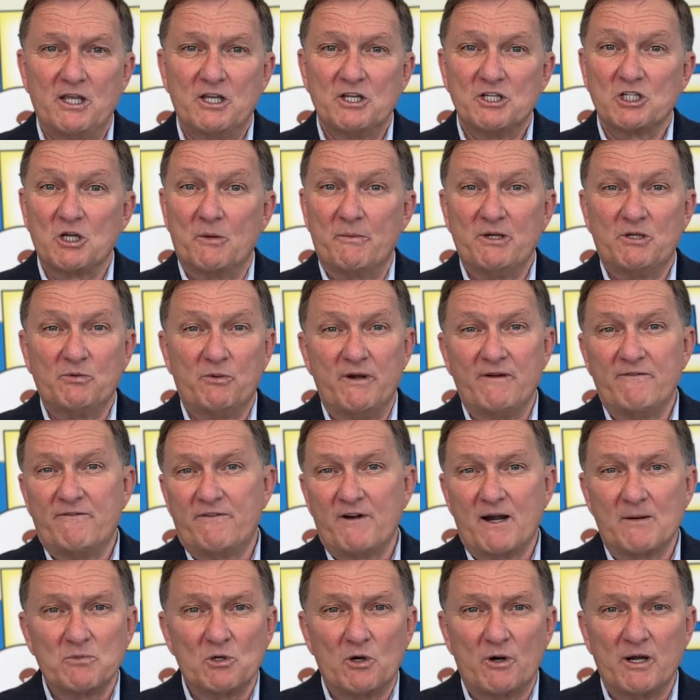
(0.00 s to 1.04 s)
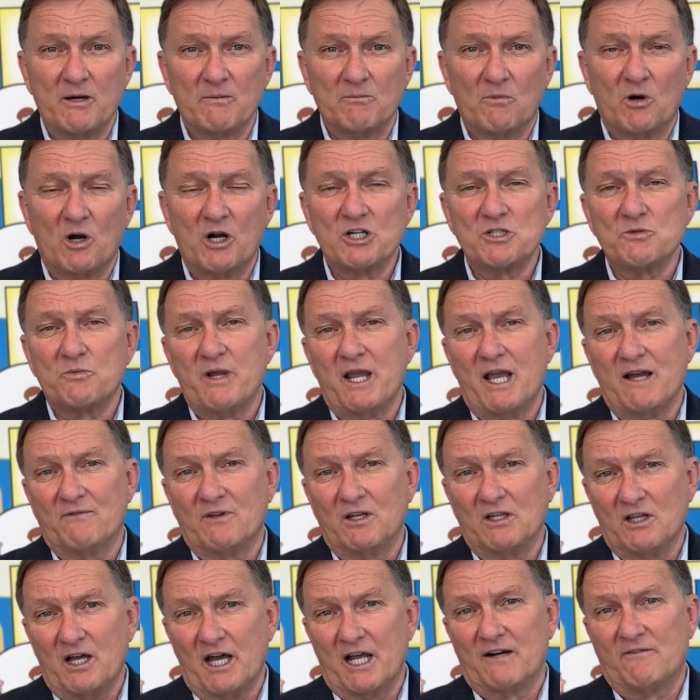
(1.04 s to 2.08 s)
So between February and March, we have a
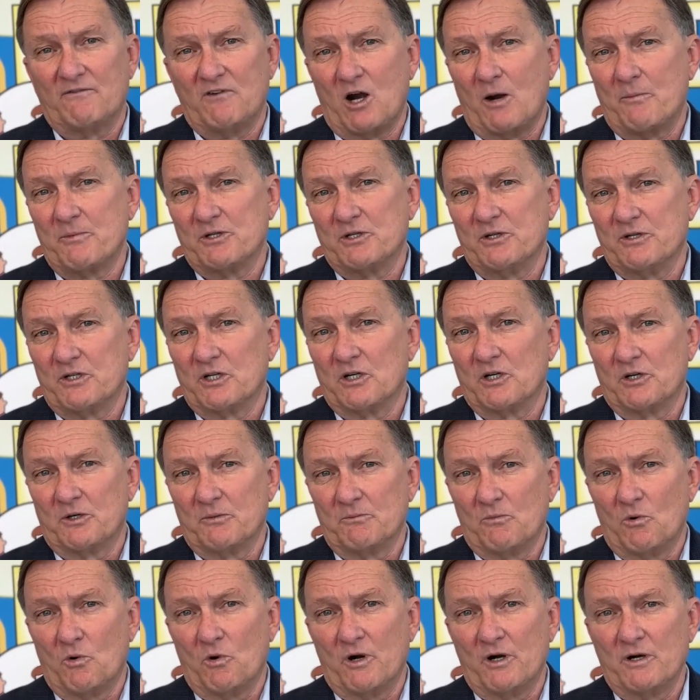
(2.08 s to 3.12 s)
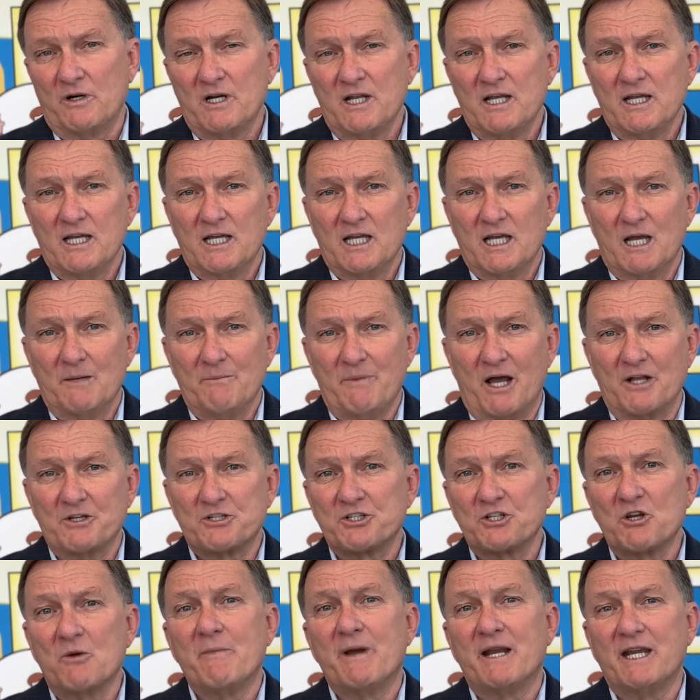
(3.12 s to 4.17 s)
lot of opportunity to learn more about
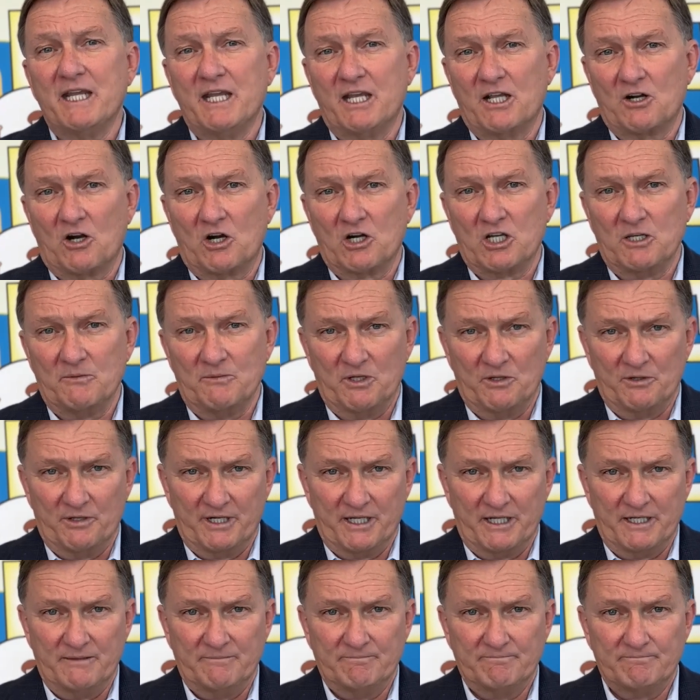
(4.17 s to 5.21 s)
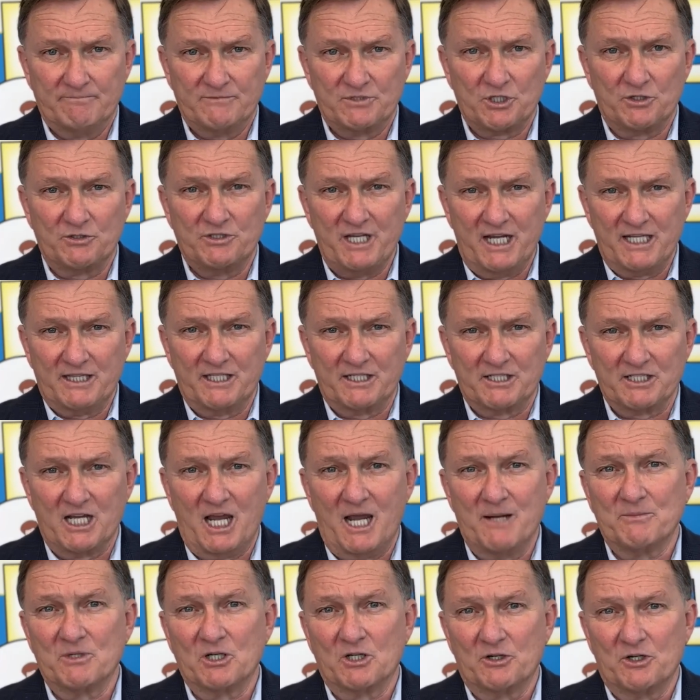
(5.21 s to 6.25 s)
so many in our community. So take the
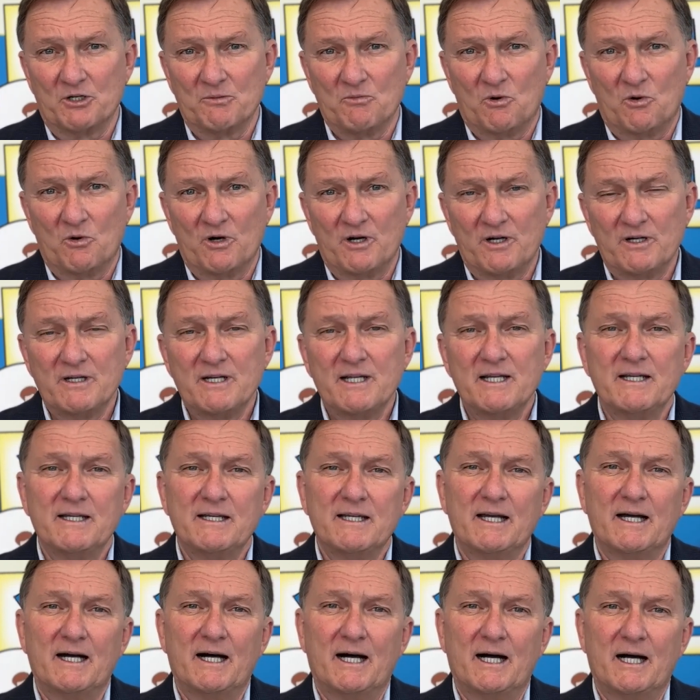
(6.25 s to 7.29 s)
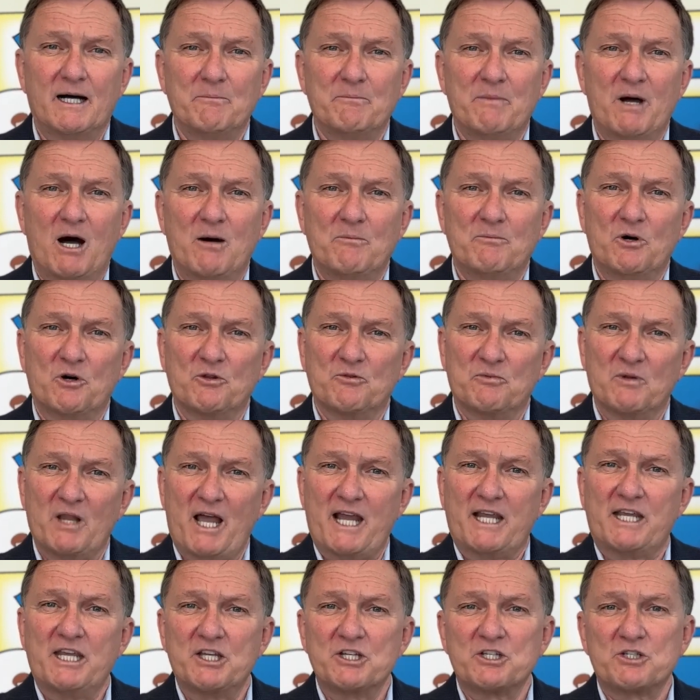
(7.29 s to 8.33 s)
time to learn more about both
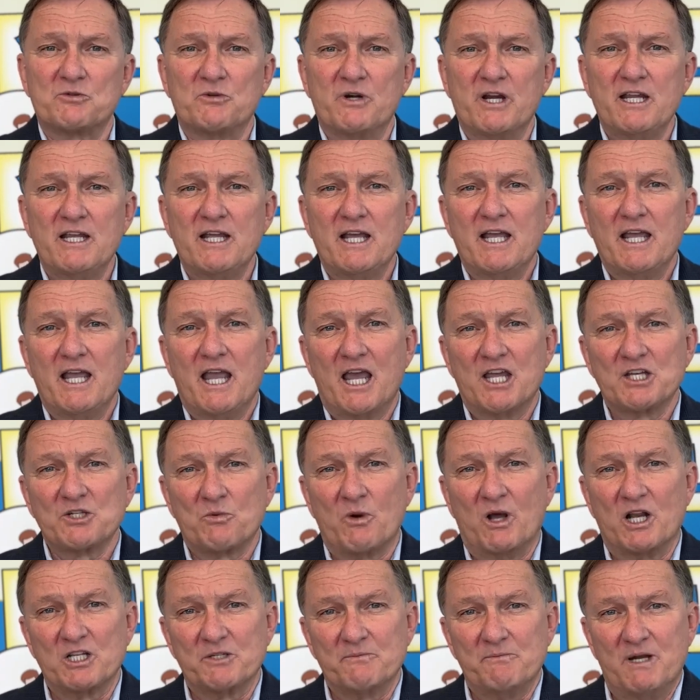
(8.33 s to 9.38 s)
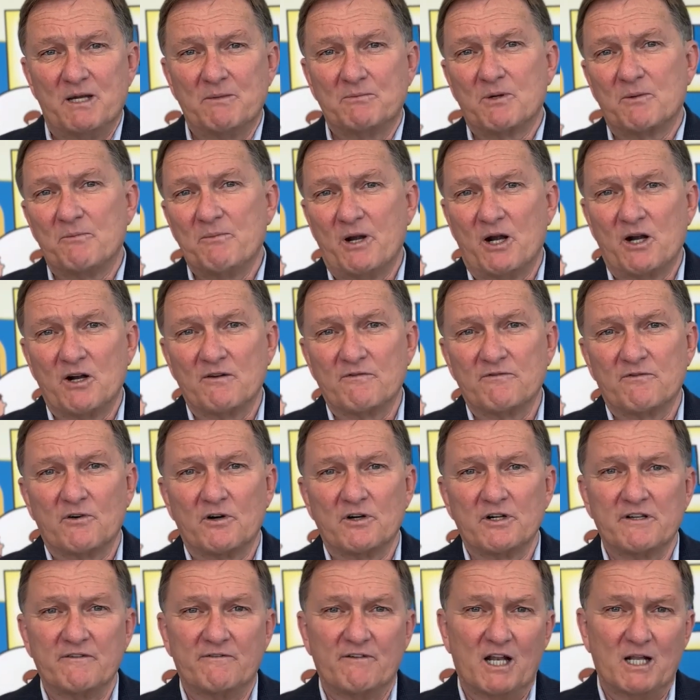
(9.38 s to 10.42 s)
Black history as well as being prepared
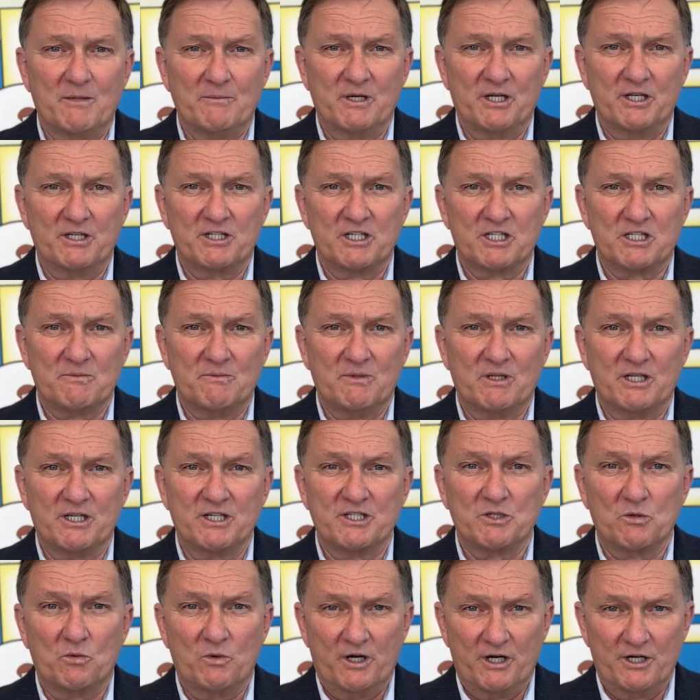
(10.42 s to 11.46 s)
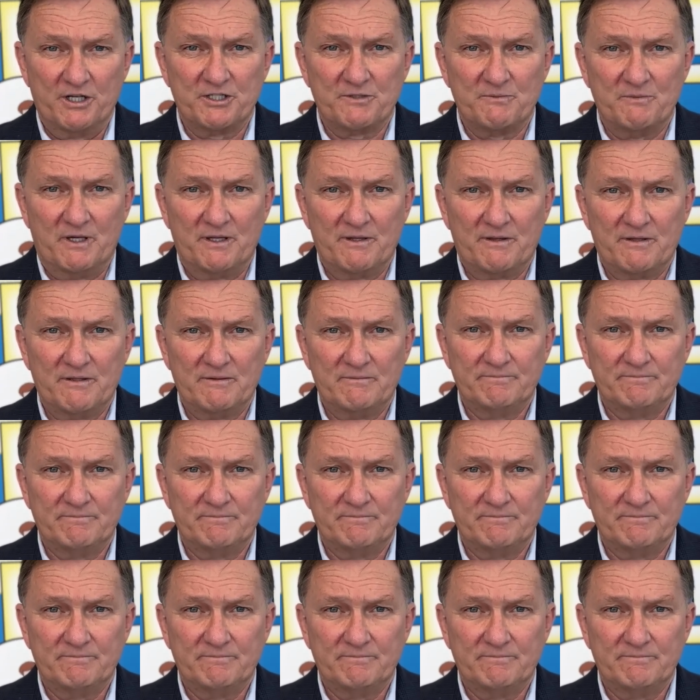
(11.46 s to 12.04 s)
for Developmental Disabilities Awareness Month.